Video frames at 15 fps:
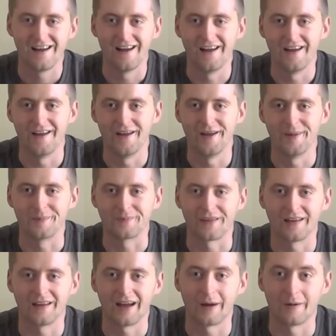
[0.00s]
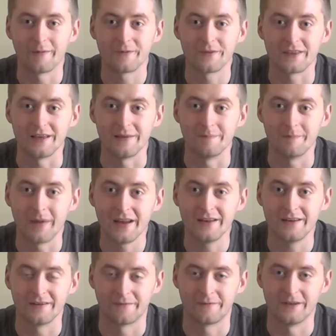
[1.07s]
However, the
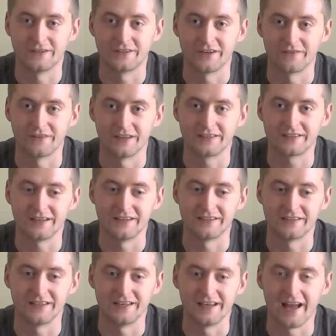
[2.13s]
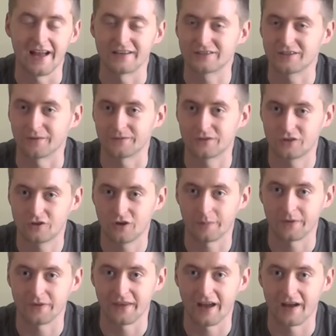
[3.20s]
main feature of this is the airsoft
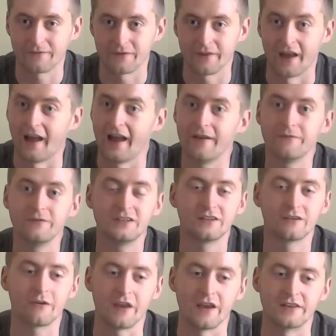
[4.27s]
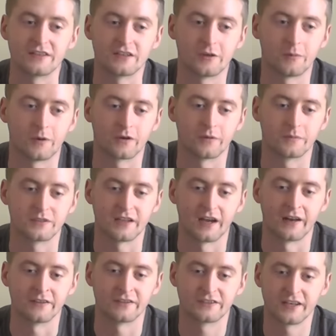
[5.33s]
shop that they have on there. Every single year, 01 comes
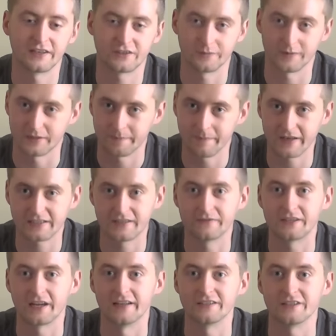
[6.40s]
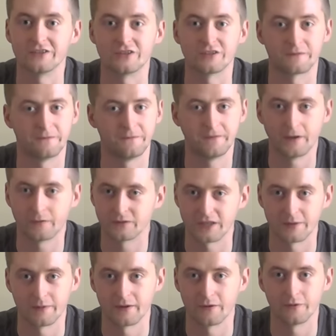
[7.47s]
down and sets up this massive tent and just fills
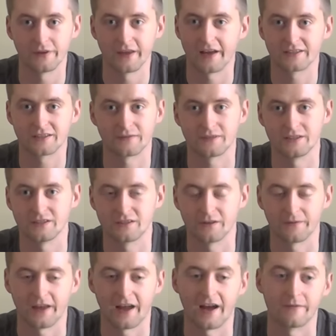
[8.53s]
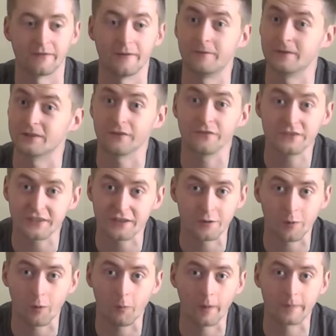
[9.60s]
it with all the airsofting stuff they have. If it's on the
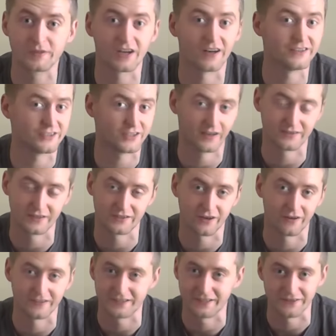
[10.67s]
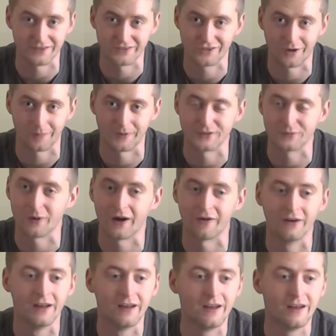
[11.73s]
01 website, chances are it's in this shop as well.